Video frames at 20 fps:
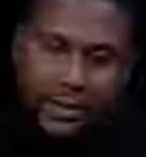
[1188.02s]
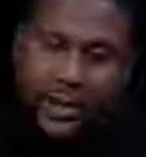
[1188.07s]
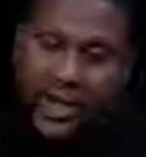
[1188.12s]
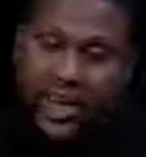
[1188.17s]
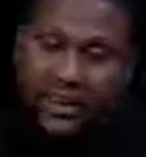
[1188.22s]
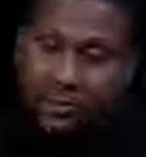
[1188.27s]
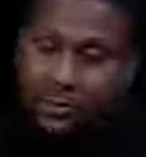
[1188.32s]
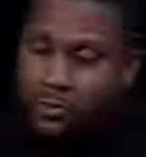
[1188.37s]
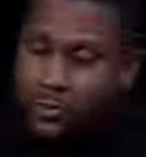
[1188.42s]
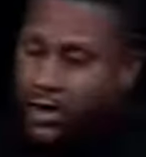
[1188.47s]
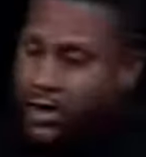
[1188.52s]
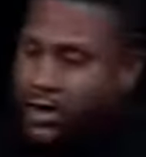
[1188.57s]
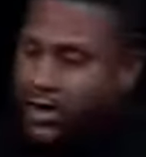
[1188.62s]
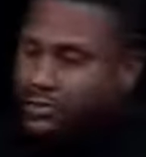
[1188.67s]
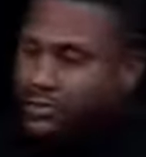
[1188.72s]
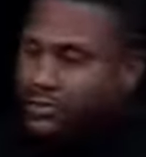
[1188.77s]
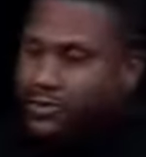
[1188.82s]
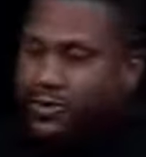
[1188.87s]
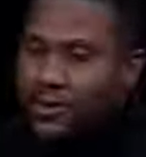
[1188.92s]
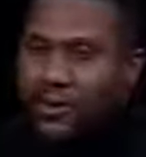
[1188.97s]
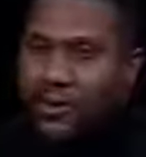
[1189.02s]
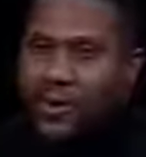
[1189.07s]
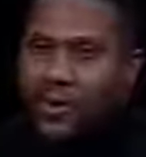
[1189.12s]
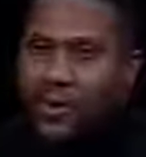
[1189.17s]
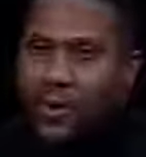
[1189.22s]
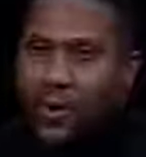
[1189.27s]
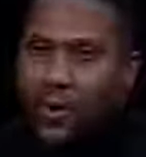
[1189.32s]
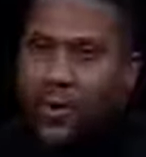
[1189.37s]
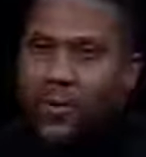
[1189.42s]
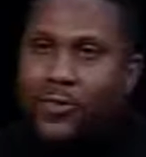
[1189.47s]
ask me why. After
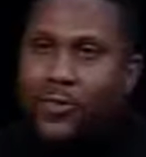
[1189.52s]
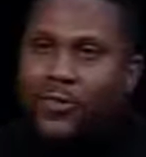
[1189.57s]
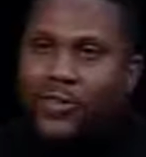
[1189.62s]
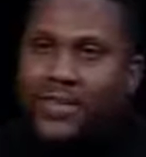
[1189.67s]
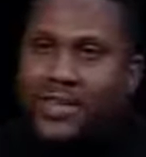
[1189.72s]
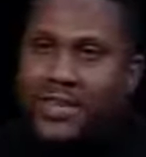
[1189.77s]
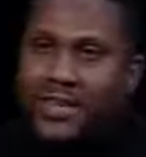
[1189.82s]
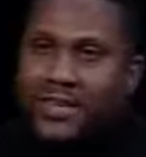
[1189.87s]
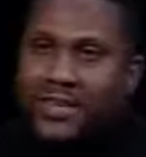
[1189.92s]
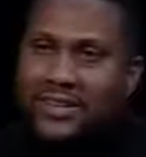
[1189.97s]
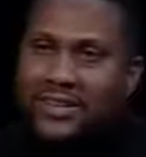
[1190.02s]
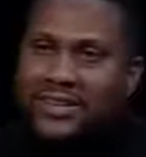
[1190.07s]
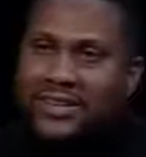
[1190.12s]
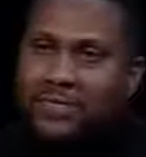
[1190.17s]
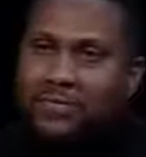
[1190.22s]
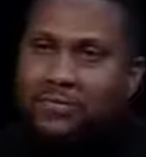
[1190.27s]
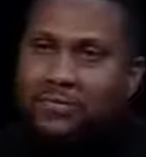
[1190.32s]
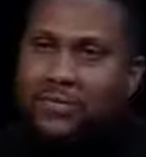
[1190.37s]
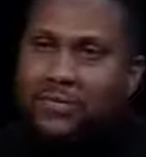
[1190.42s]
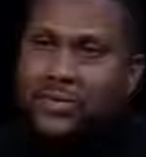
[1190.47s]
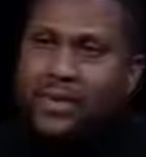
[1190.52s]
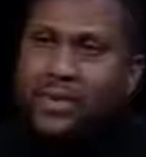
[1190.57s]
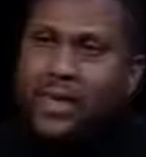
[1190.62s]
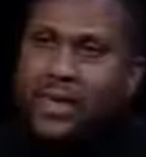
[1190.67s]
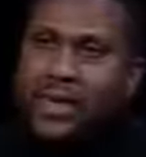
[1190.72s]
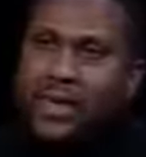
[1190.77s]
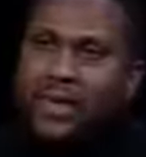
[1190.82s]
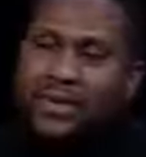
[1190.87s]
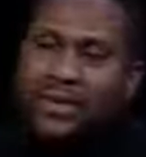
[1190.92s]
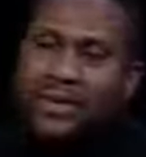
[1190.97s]
all those kids
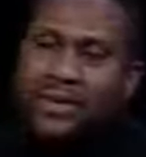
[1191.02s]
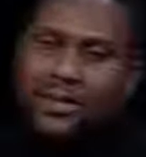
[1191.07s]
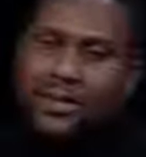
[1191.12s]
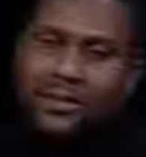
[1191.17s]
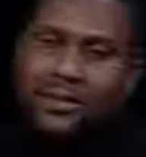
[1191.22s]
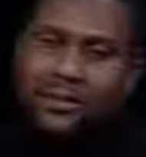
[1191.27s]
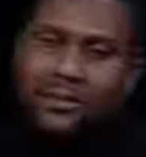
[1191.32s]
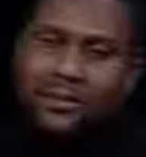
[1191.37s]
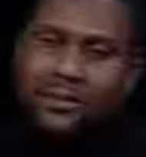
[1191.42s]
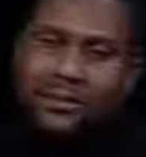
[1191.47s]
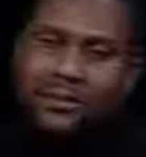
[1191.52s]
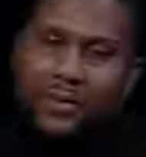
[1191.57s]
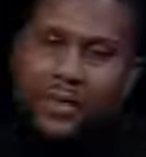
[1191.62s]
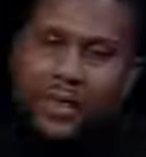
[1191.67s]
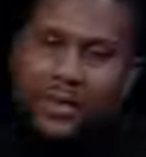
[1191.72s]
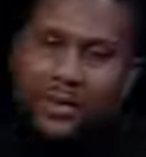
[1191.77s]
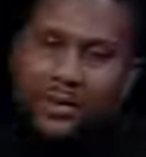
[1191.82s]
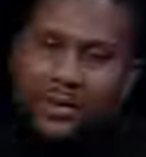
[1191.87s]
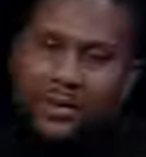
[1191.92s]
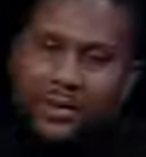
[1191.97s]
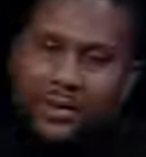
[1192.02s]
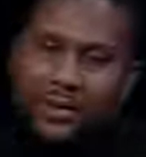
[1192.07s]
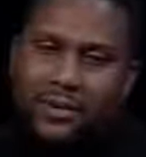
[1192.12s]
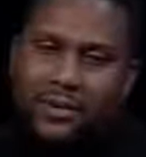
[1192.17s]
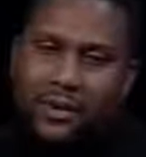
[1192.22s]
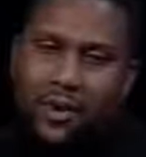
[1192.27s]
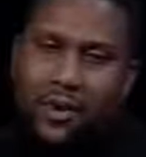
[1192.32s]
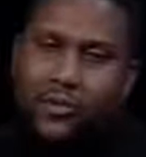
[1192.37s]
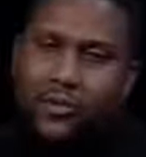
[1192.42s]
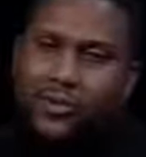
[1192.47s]
and um, and uh,
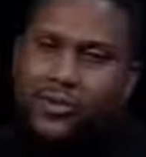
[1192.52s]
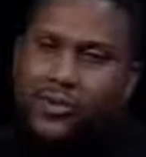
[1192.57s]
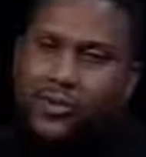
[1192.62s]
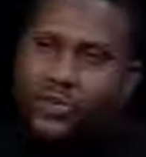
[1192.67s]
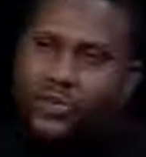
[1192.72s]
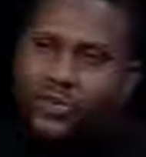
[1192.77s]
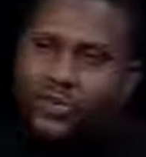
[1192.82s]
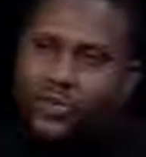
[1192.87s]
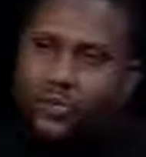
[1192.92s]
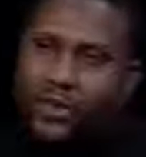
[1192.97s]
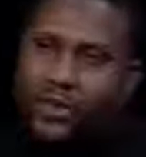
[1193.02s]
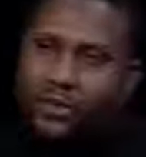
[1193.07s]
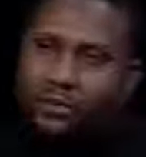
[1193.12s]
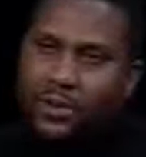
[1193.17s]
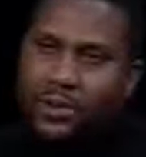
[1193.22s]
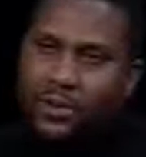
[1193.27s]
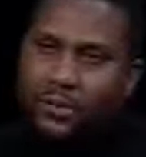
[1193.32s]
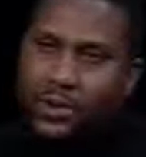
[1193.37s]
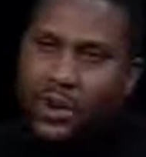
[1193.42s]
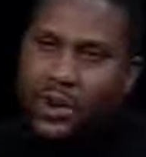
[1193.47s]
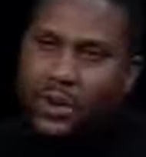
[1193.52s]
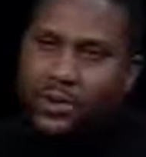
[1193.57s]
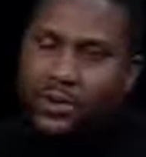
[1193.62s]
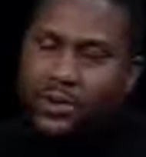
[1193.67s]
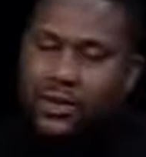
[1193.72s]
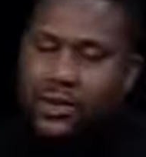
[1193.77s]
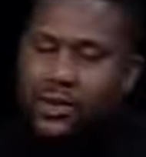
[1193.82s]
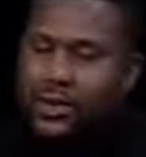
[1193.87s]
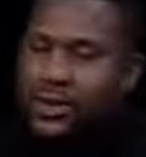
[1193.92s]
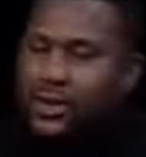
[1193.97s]
all those years of, of being
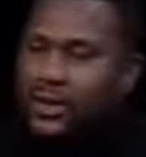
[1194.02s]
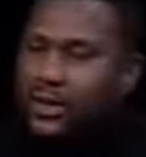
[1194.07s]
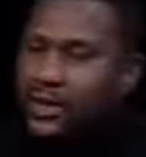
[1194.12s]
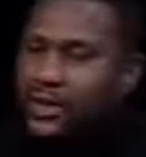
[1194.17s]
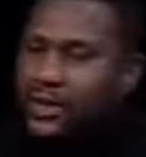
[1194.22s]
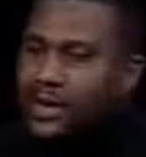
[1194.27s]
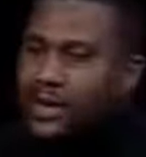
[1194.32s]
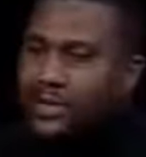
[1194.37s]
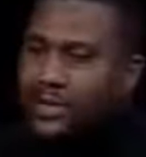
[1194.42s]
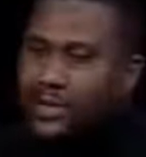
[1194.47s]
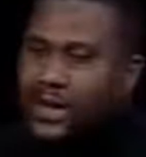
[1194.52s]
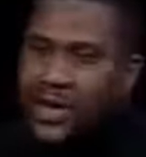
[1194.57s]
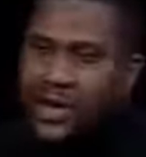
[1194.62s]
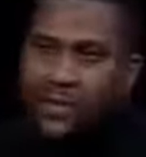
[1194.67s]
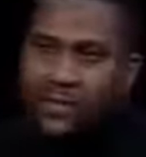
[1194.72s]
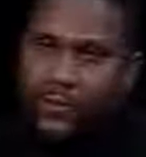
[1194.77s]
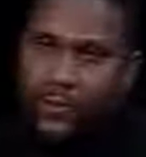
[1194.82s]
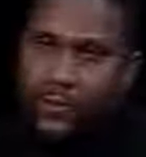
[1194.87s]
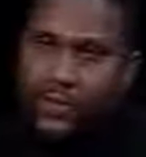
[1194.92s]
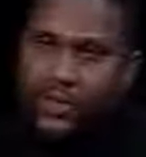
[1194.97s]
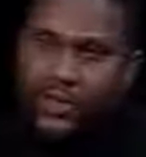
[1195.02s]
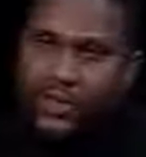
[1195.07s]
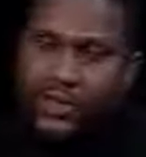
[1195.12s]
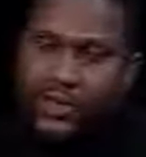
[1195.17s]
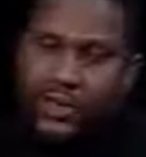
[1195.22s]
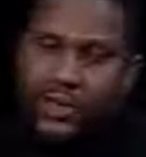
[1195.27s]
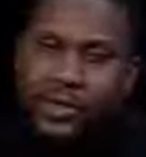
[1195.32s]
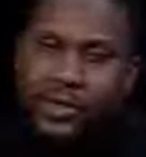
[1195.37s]
married, uh, they got divorced.